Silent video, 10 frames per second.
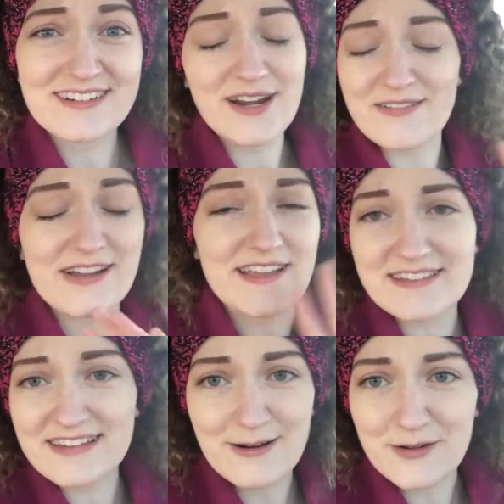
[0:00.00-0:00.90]
But anyway,
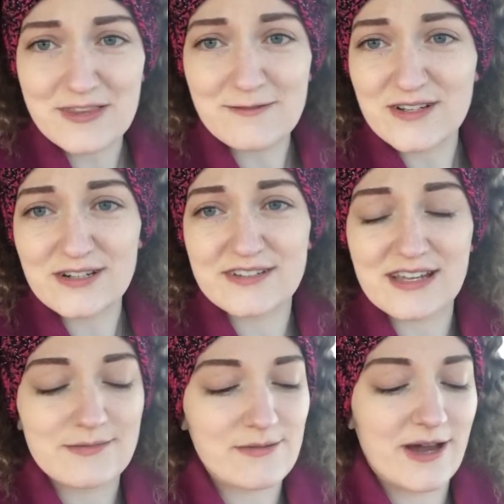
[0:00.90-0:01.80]
that's not what this video is
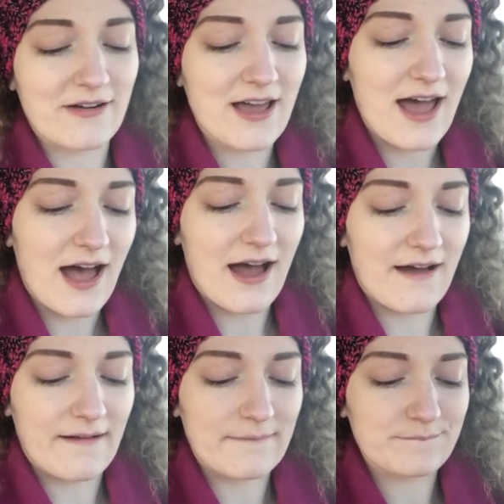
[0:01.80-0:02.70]
going to be about.
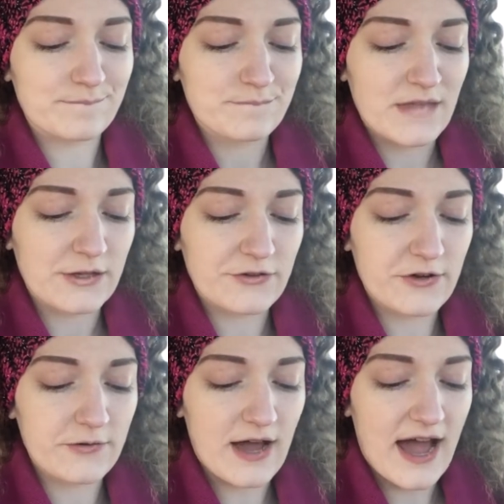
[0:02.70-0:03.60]

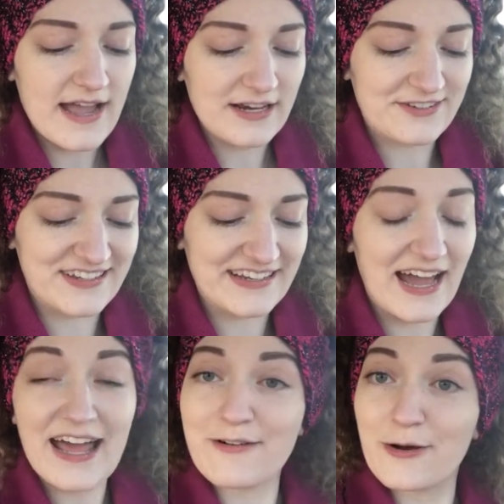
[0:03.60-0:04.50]
So I
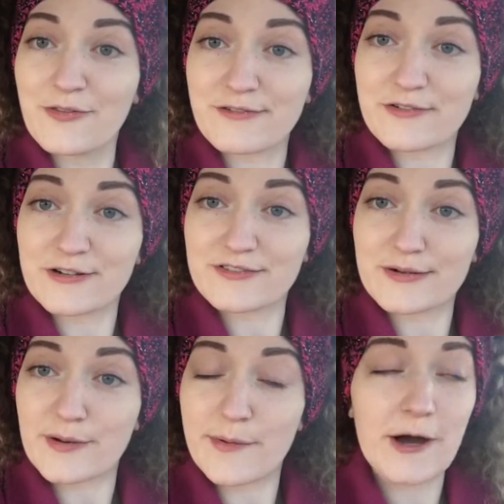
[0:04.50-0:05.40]
don't know what this video is going
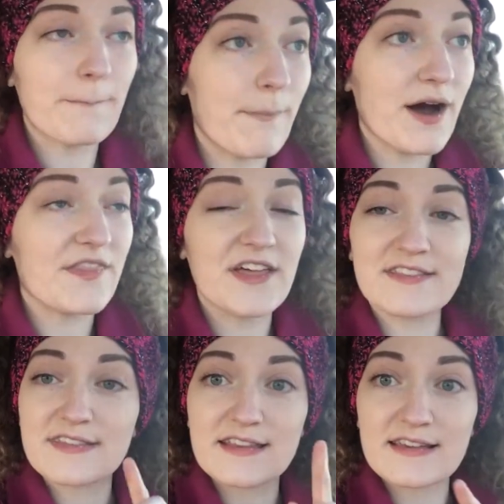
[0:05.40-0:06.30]
to be about, but
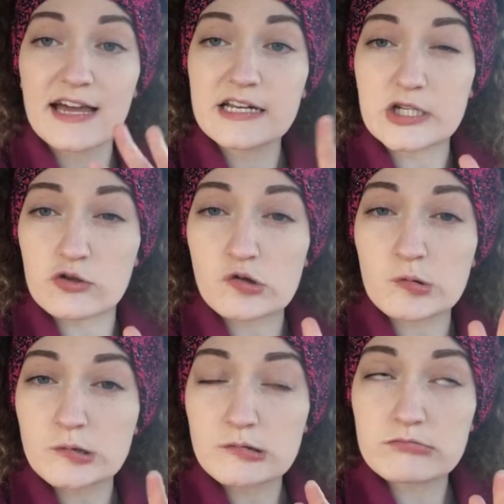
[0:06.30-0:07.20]
that's kind of
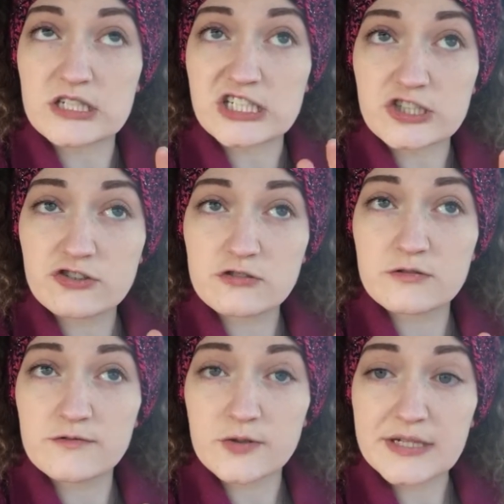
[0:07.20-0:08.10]
usual-ish
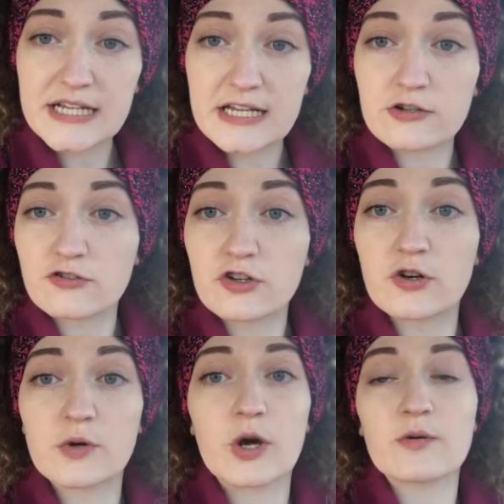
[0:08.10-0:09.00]
for me. I usually
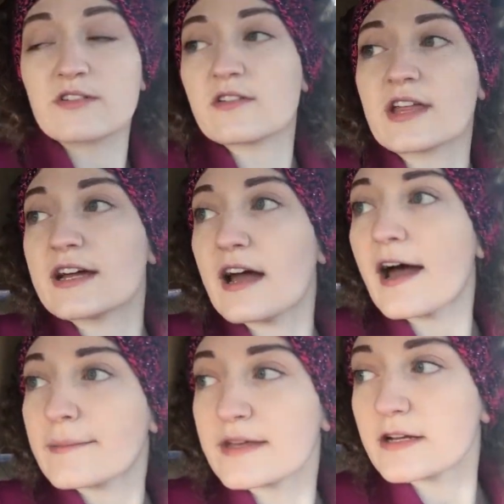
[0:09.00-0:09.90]
don't know until like
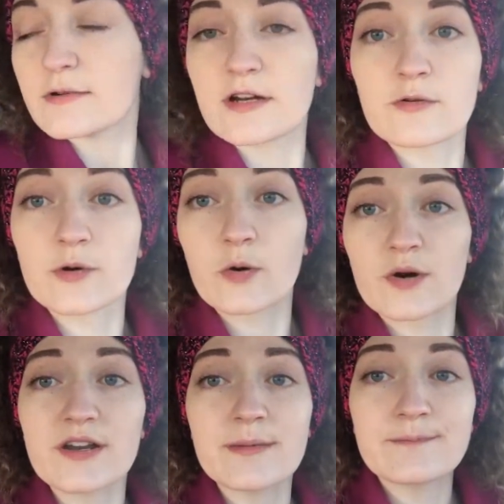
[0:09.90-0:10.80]
I'm getting ready to
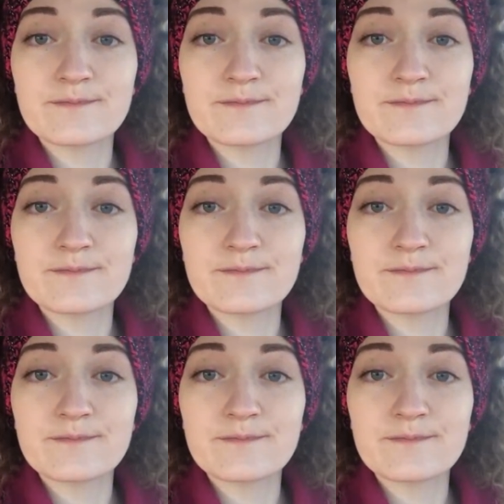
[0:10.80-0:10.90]
record.